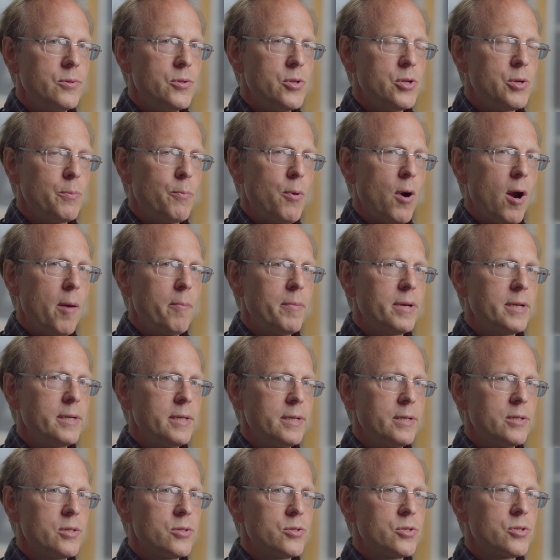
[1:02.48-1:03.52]
The department
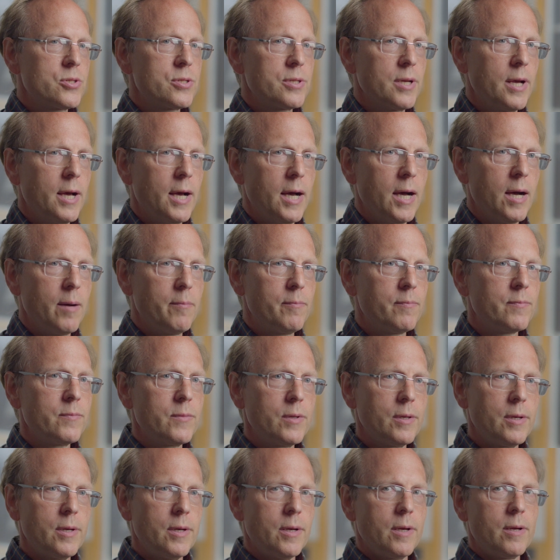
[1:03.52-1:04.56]
is um,
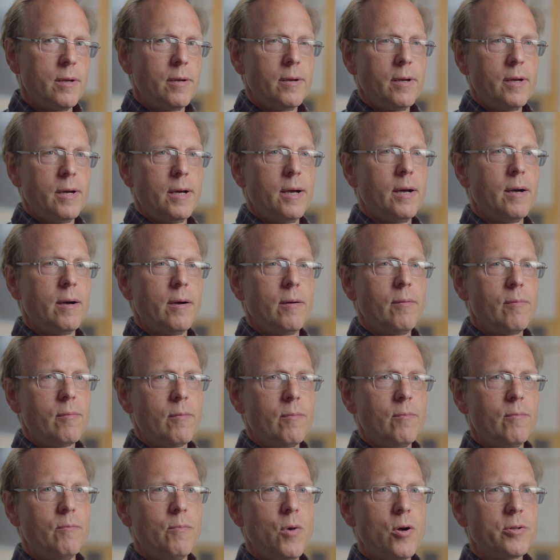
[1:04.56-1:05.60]
uh,
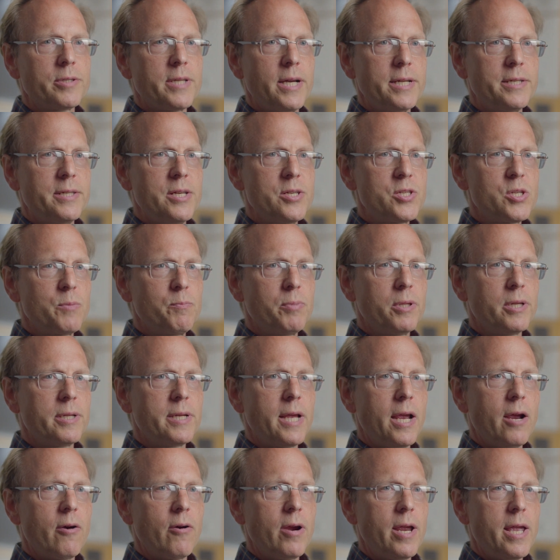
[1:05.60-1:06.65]

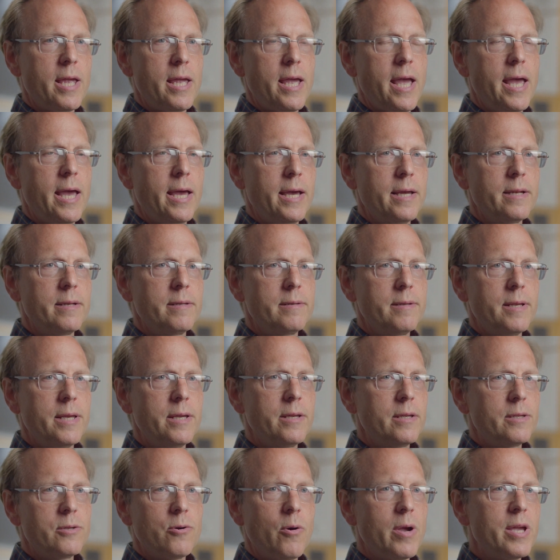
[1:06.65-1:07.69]
multidisciplinary, and it,
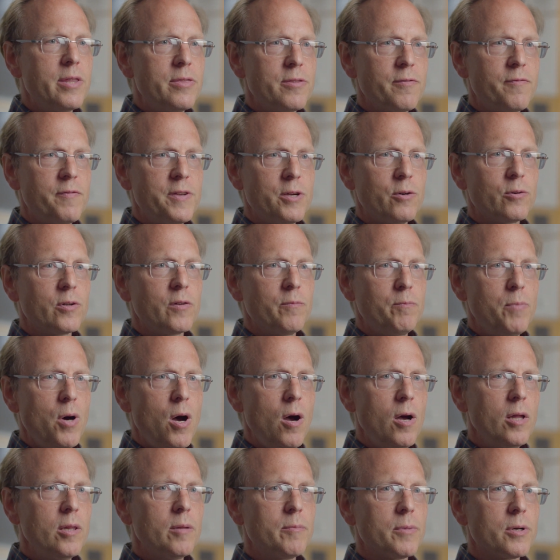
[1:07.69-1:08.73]
you know, in the field of
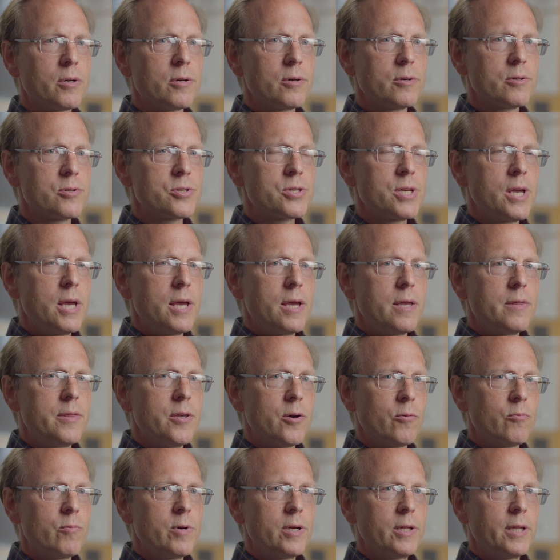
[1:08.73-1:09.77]
polymers,
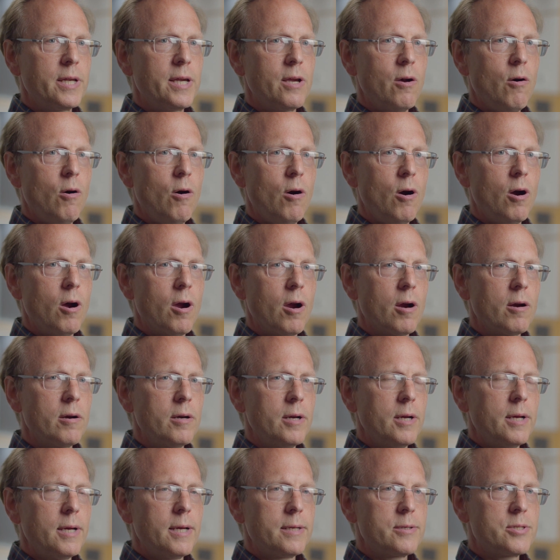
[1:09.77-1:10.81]
there really are
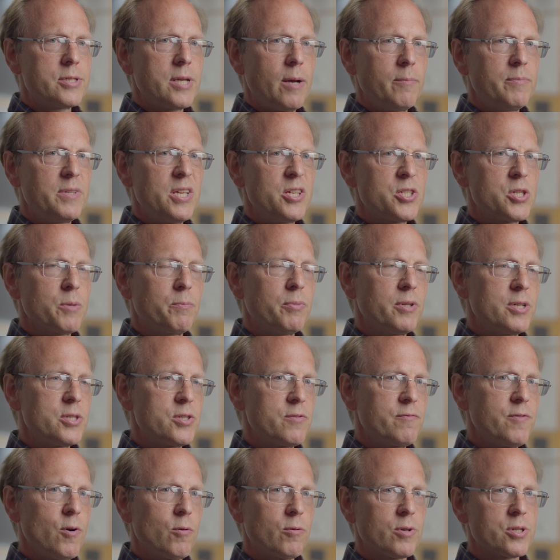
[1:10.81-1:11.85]

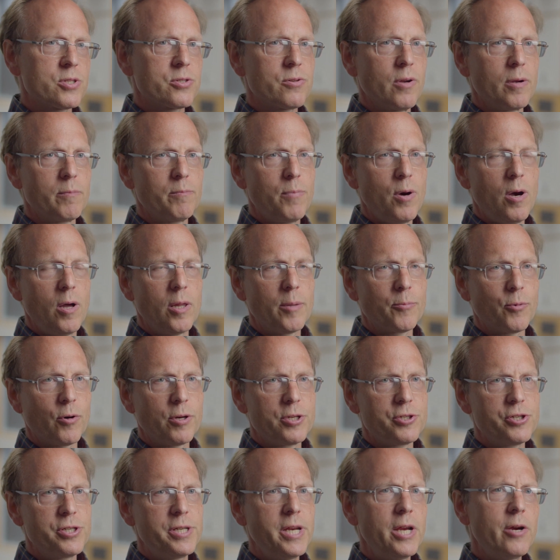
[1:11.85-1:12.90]
subdisciplines focused on polymer
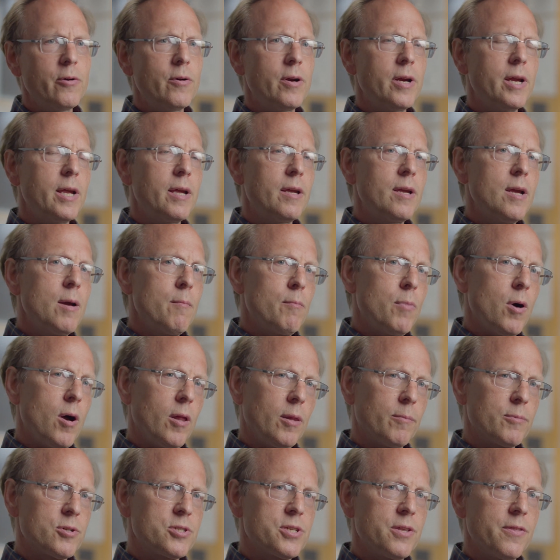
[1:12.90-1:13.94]
engineering,
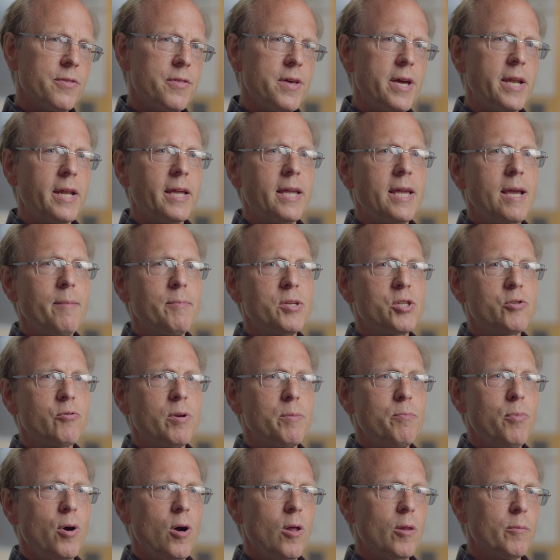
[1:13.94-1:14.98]
polymer synthetic
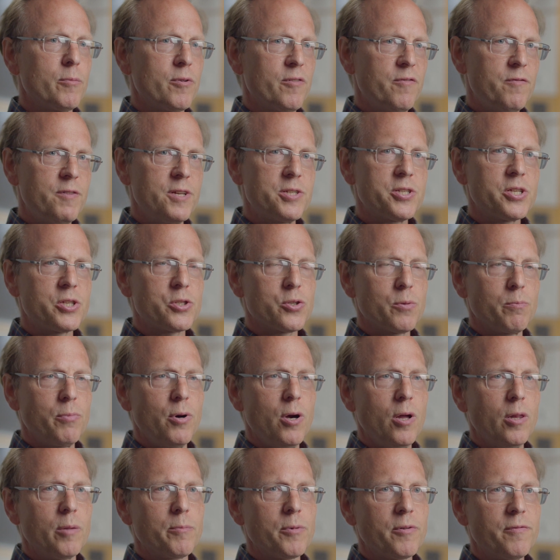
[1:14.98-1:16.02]
chemistry, polymer physics, or
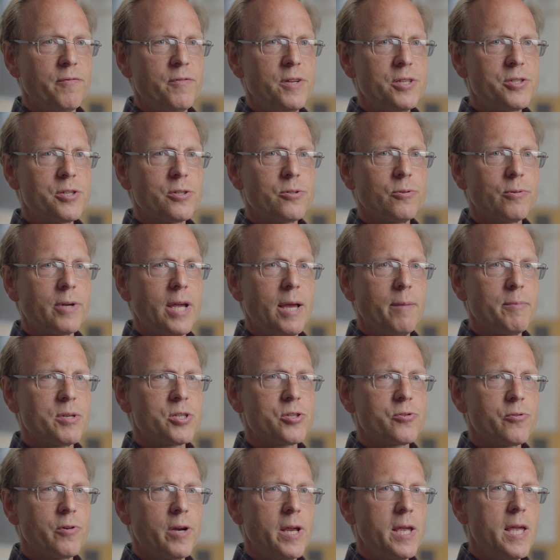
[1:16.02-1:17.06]
polymer physical
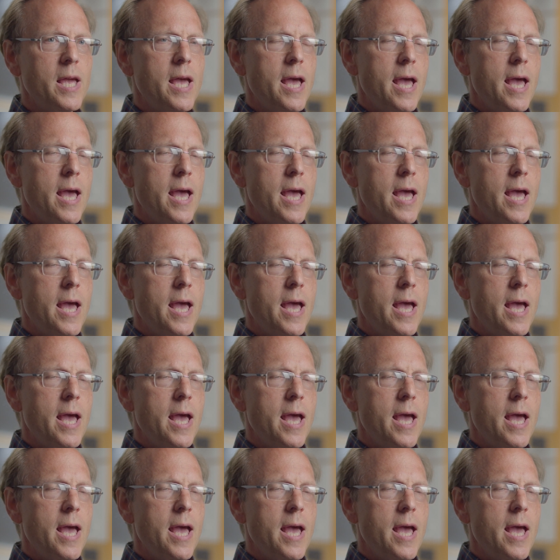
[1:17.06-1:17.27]
chemistry.